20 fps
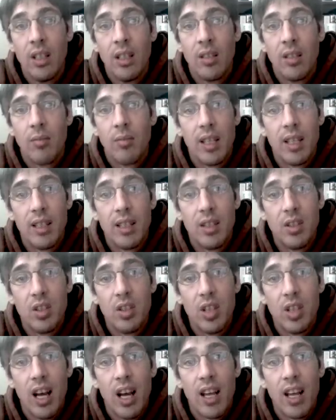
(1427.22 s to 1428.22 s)
made the
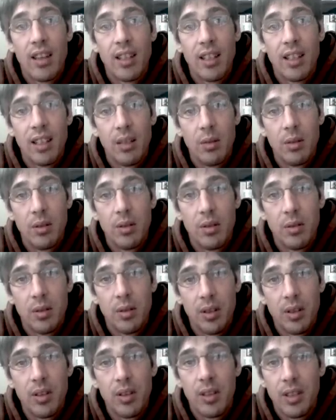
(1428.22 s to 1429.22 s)
GI think he was doing a
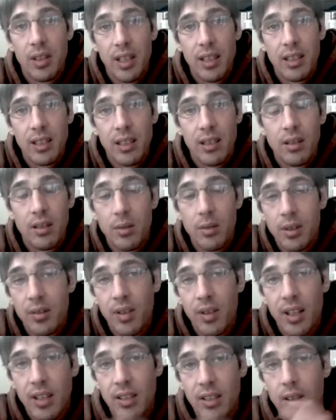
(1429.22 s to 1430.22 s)
good thing since he was
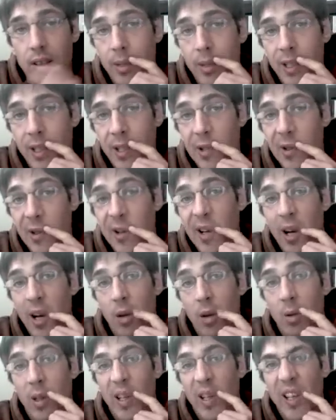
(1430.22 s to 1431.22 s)
fighting somebody so
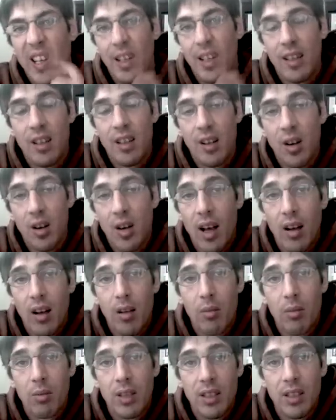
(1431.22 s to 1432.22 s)
terrible and he didn't know how
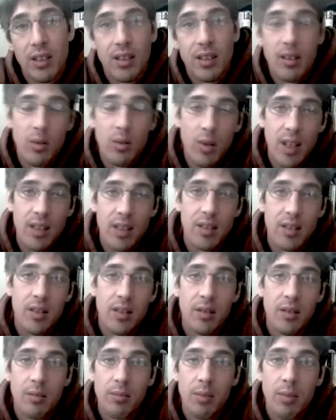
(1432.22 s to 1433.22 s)
complicit the
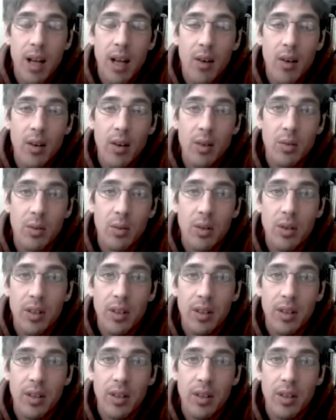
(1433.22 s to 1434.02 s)
Western powers were in,